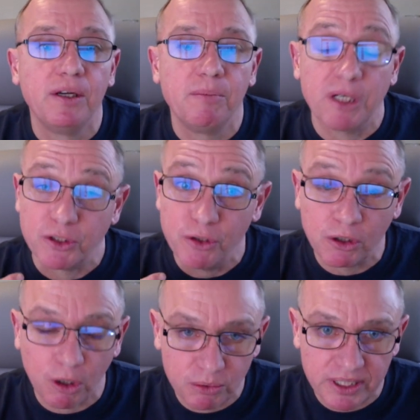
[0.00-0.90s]
make sure you
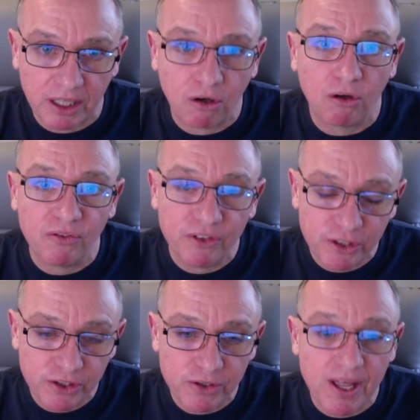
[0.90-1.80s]
close that call. And
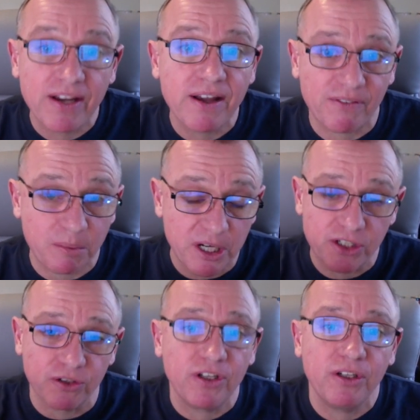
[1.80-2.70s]
to do that, you have to make
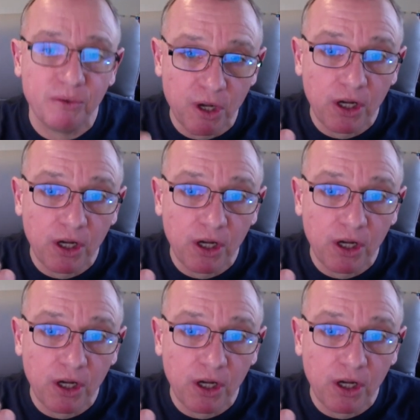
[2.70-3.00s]
sure that you